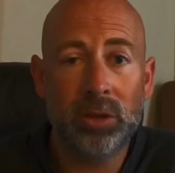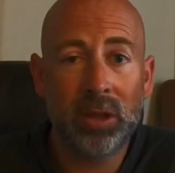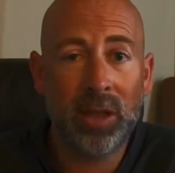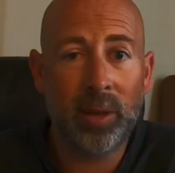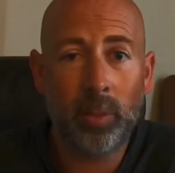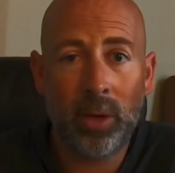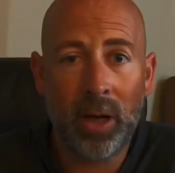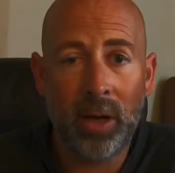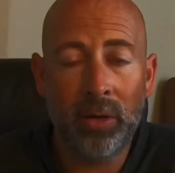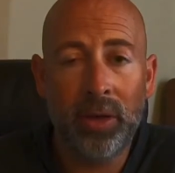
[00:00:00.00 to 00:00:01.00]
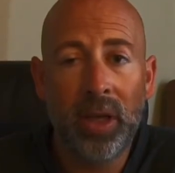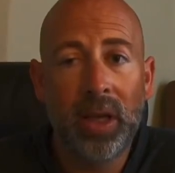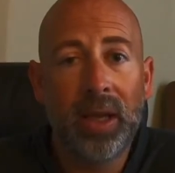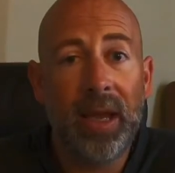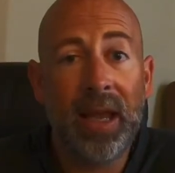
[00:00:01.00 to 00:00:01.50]
a lot of brown,
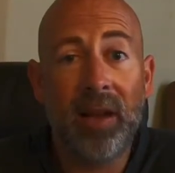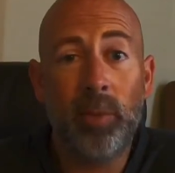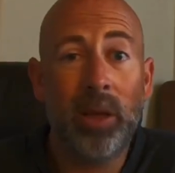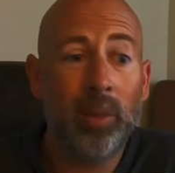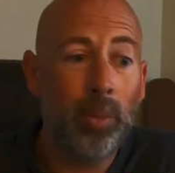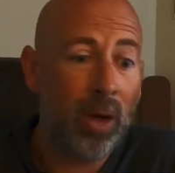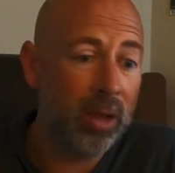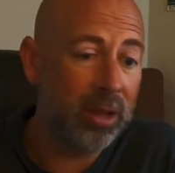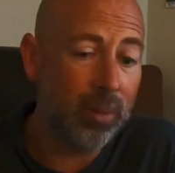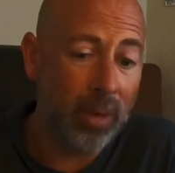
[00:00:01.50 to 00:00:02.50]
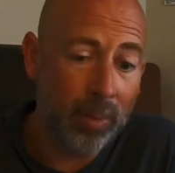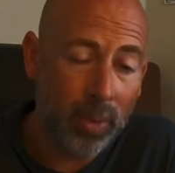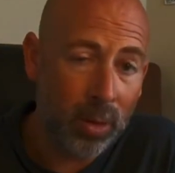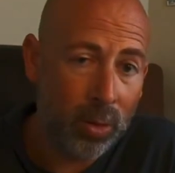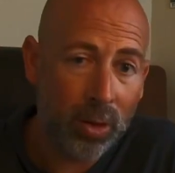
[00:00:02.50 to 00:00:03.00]
and I probably bogged up my
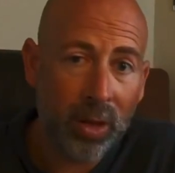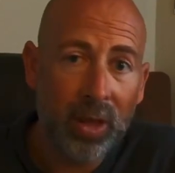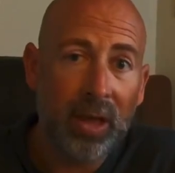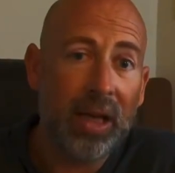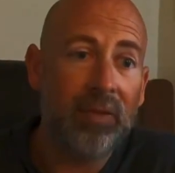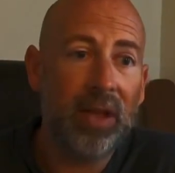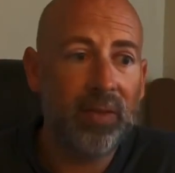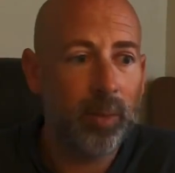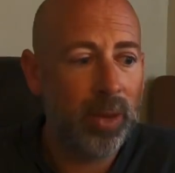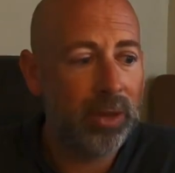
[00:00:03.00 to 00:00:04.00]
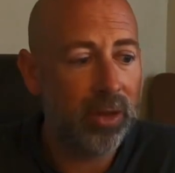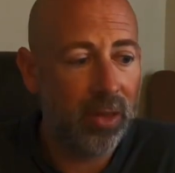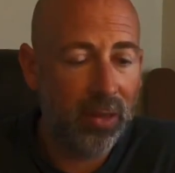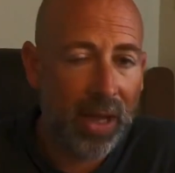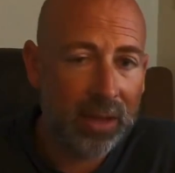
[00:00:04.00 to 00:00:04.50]
mower, I've left a bunch of
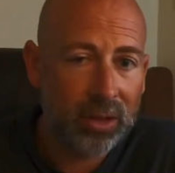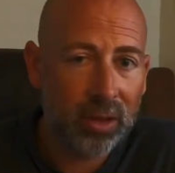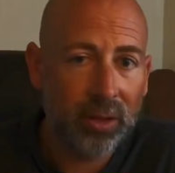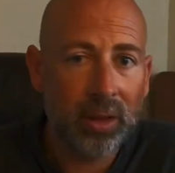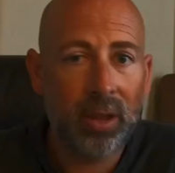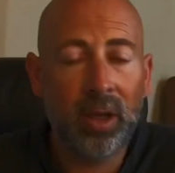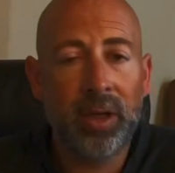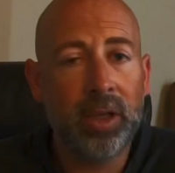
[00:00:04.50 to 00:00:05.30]
thatch on the lawn.